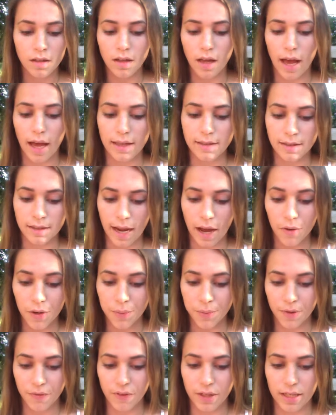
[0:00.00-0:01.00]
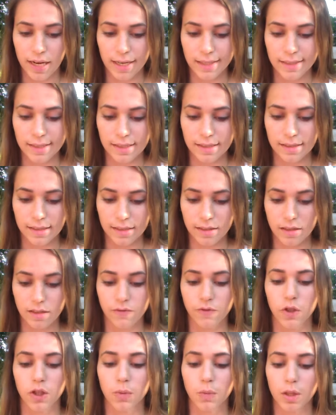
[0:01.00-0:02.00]
As an outcome of the
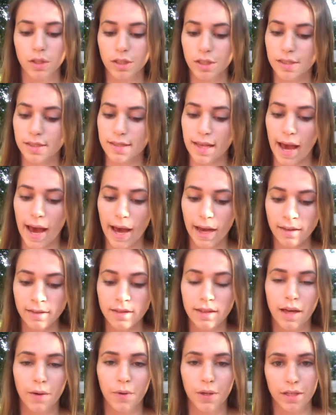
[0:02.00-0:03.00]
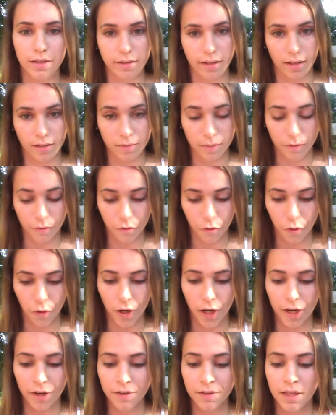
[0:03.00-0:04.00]
1964 Wilderness Act that we discussed
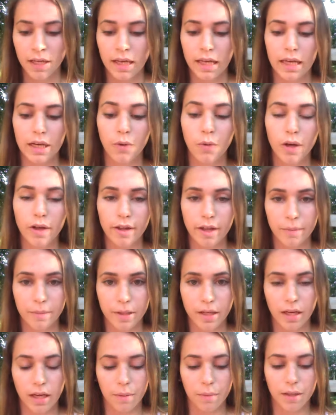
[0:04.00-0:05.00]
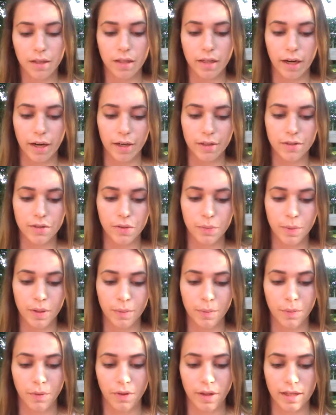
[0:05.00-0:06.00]
before, it quickly became clear to
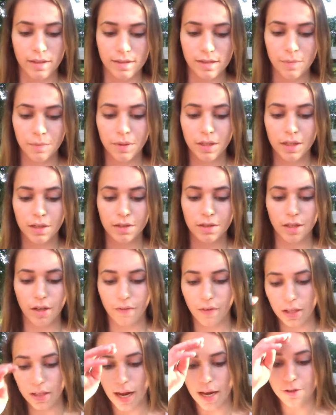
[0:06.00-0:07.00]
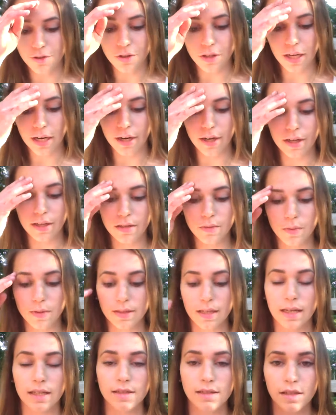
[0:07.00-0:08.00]
people that simply conserving natural areas was
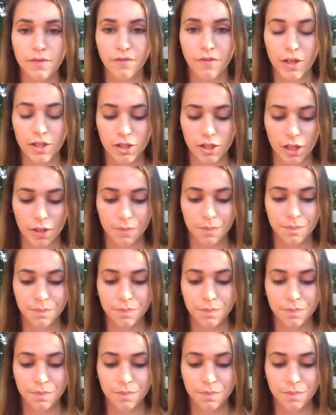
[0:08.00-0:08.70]
insufficient.